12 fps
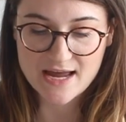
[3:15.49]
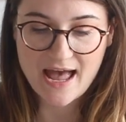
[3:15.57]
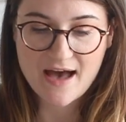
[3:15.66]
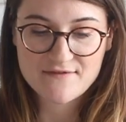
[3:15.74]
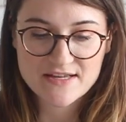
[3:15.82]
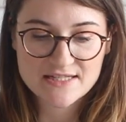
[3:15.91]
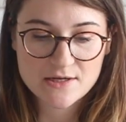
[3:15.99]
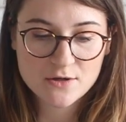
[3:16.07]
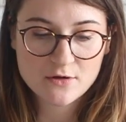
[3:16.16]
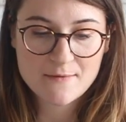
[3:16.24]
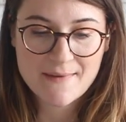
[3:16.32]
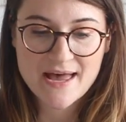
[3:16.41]
I have is the
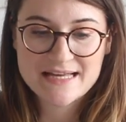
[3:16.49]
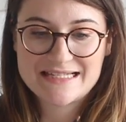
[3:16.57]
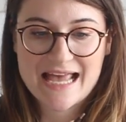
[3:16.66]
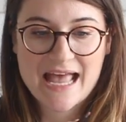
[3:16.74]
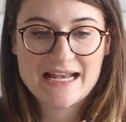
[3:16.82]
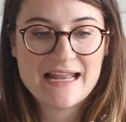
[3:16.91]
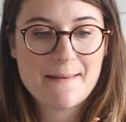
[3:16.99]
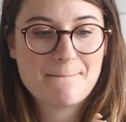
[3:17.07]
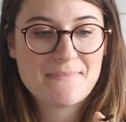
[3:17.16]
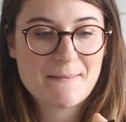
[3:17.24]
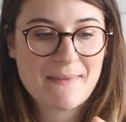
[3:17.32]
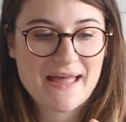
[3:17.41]
Laura Mercier
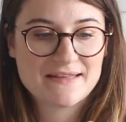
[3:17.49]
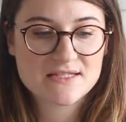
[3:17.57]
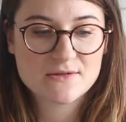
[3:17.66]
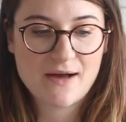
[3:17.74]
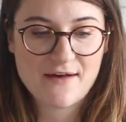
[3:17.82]
Lip Pencil.